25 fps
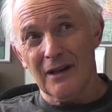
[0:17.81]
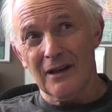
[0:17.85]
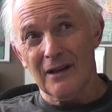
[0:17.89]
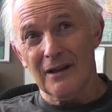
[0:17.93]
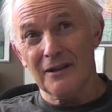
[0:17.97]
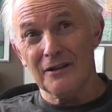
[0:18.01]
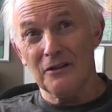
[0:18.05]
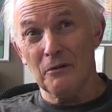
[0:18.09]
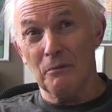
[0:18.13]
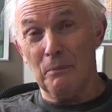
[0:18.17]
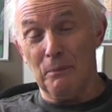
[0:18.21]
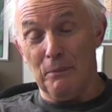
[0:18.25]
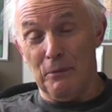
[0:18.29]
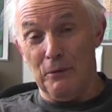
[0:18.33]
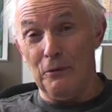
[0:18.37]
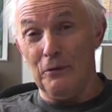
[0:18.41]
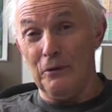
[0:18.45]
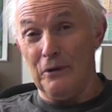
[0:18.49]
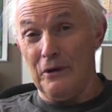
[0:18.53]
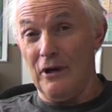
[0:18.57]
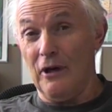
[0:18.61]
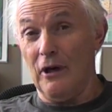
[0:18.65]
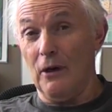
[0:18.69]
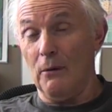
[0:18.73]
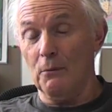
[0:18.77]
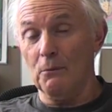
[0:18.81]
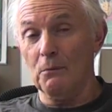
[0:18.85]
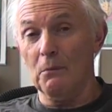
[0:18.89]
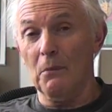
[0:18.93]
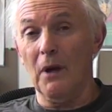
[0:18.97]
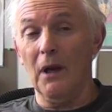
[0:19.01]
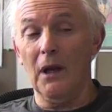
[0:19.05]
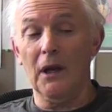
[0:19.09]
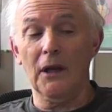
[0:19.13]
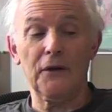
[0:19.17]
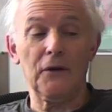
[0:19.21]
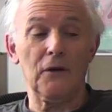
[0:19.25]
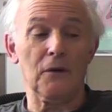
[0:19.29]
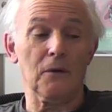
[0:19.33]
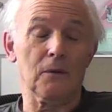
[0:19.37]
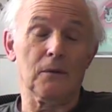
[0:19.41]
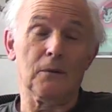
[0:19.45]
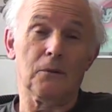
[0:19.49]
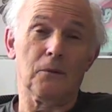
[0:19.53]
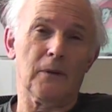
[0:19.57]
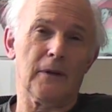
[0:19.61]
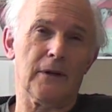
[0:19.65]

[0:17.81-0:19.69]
is a pure carbon molecule,